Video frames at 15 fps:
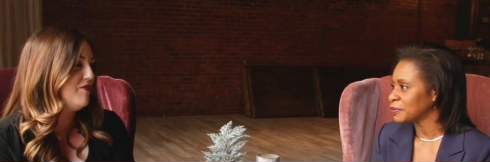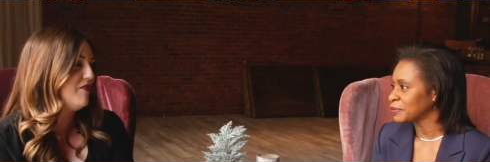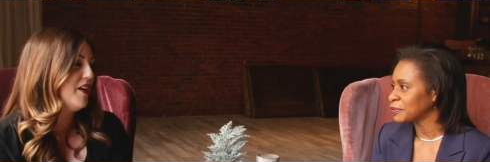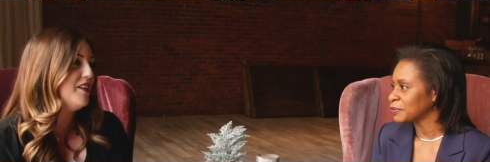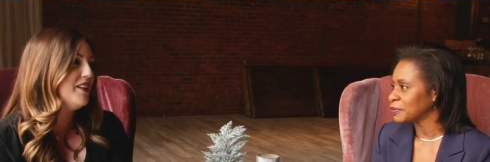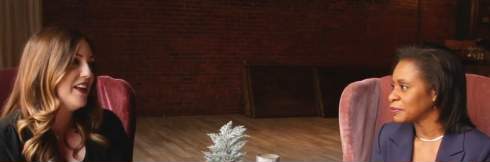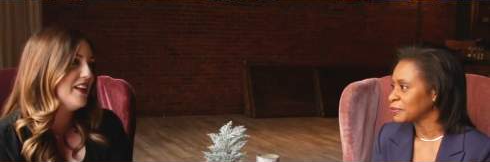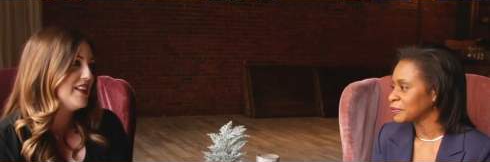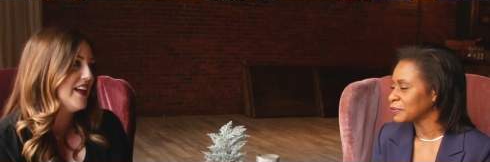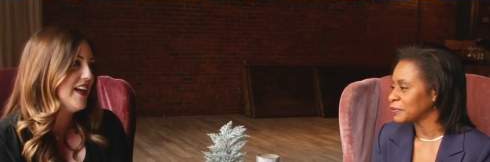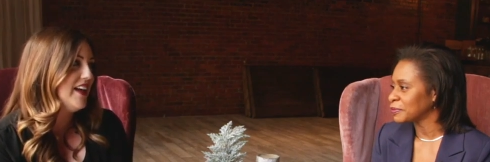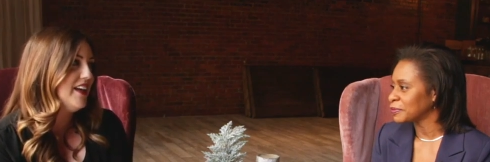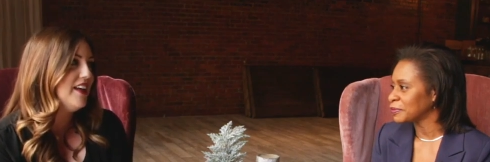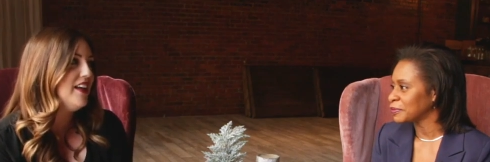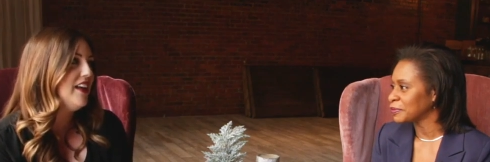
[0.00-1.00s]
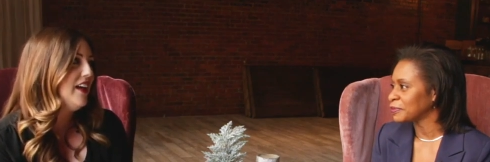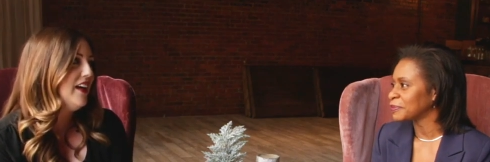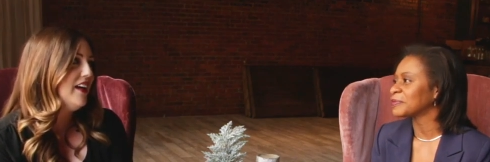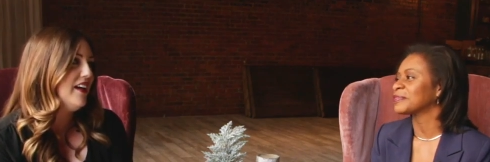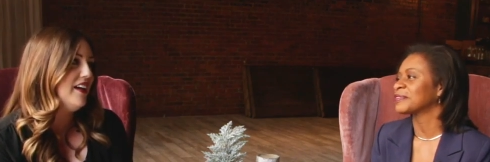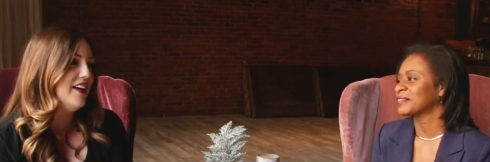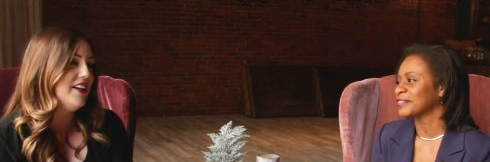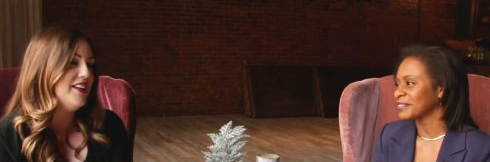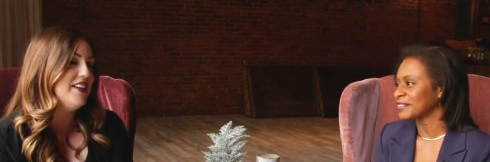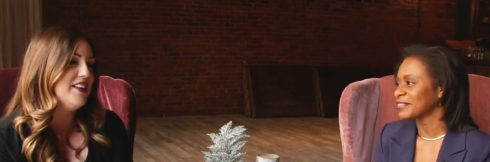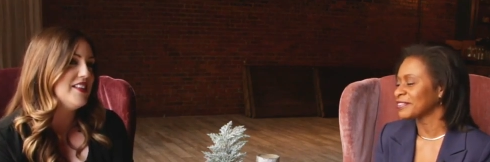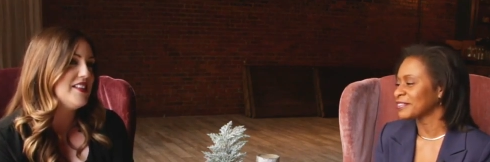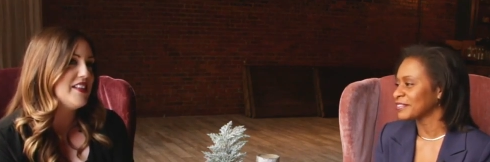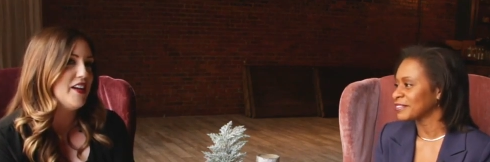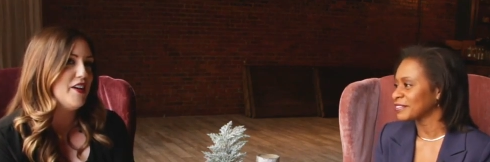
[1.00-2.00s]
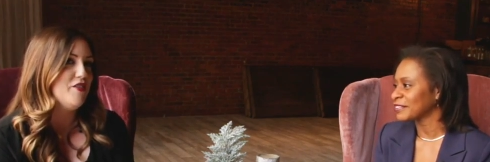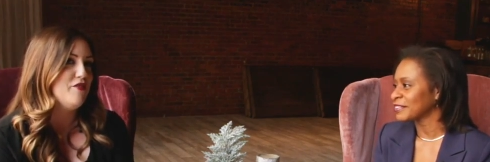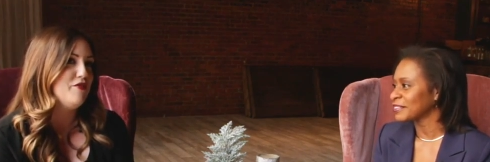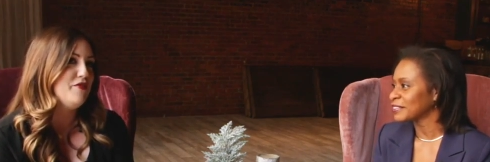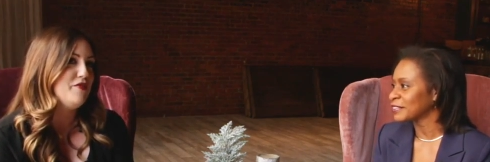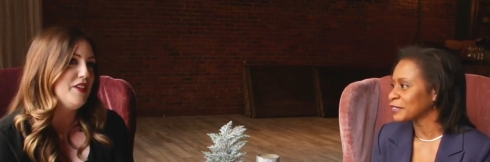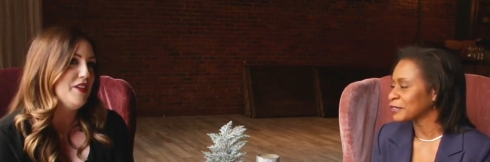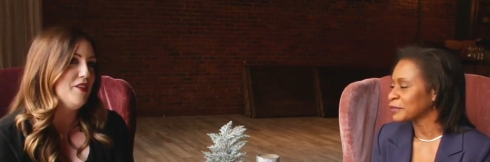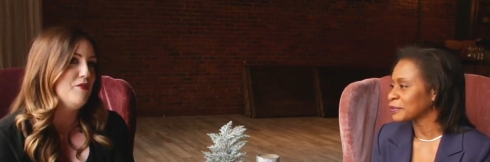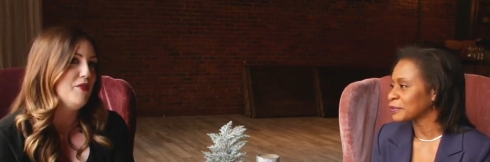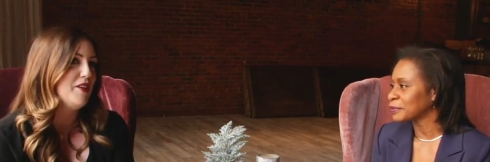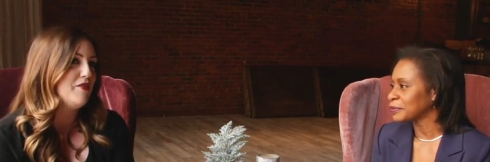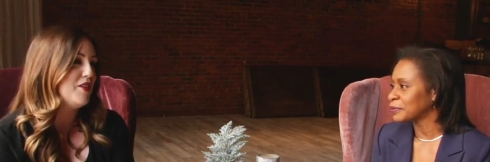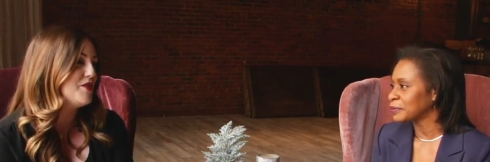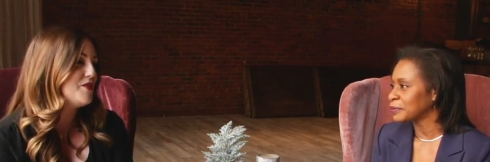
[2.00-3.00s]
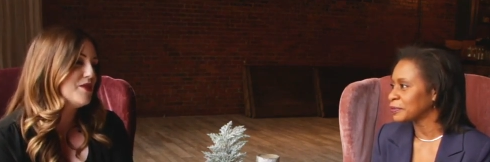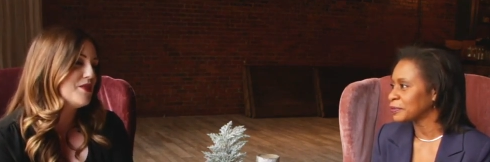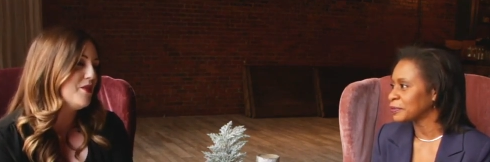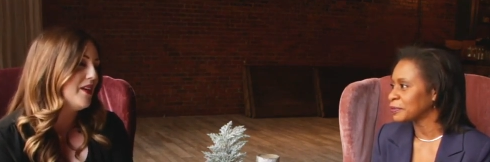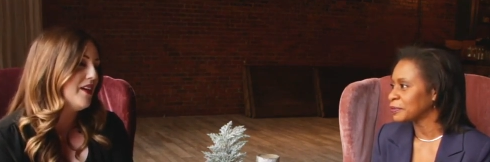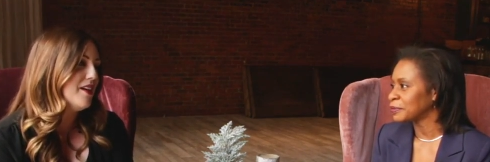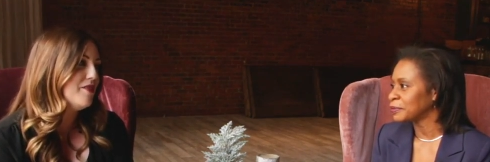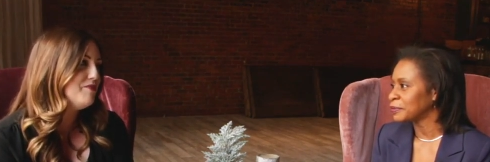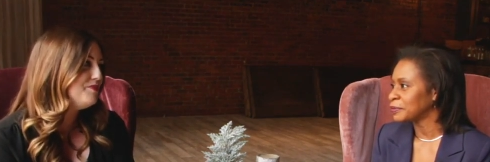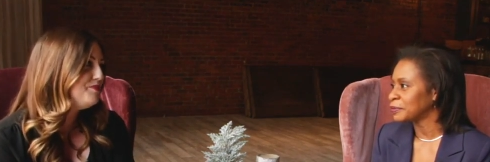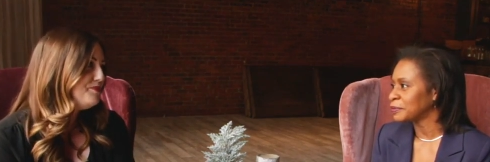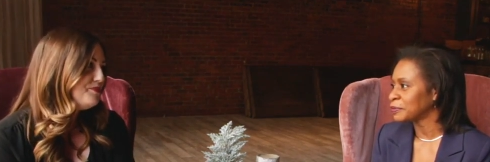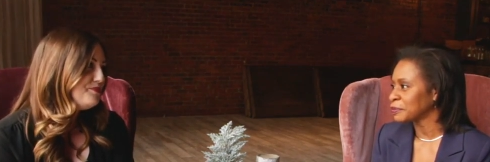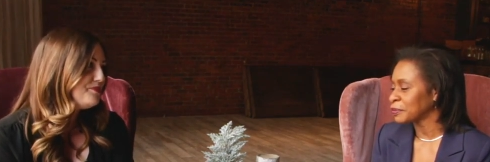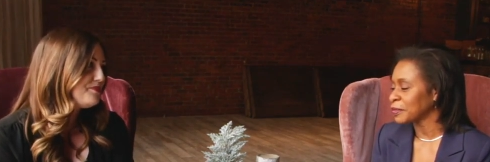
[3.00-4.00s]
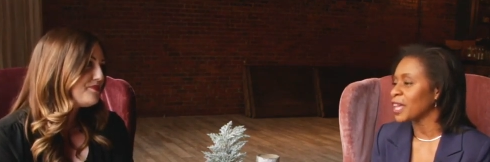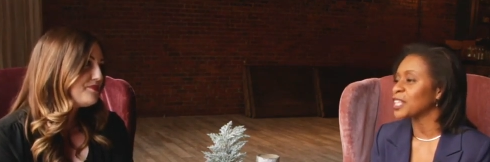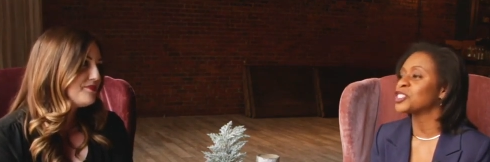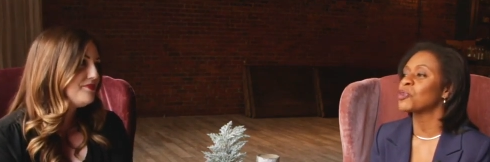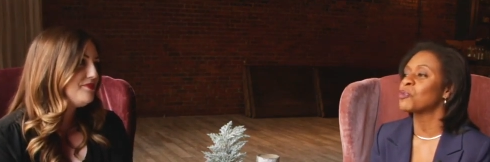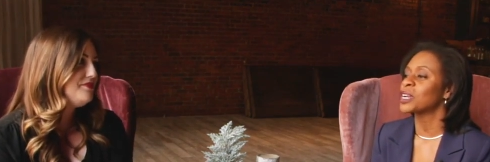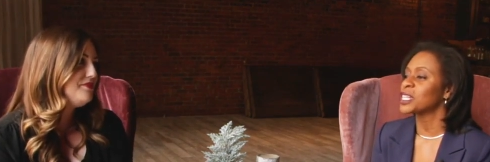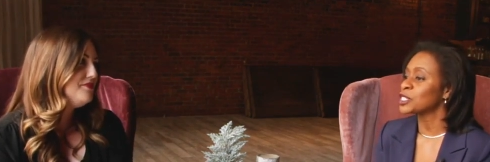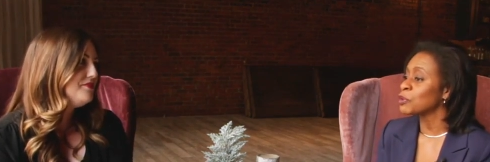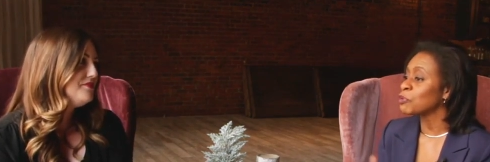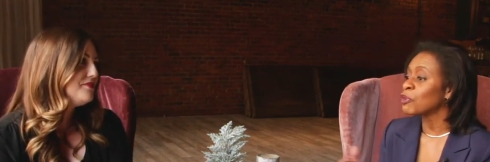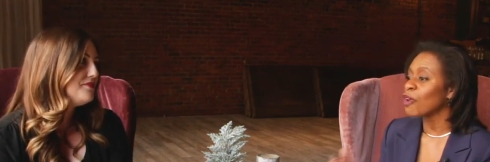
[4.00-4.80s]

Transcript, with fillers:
Speaker 1: they felt that day uh, instead of you know whatever else was going on. And so, what is the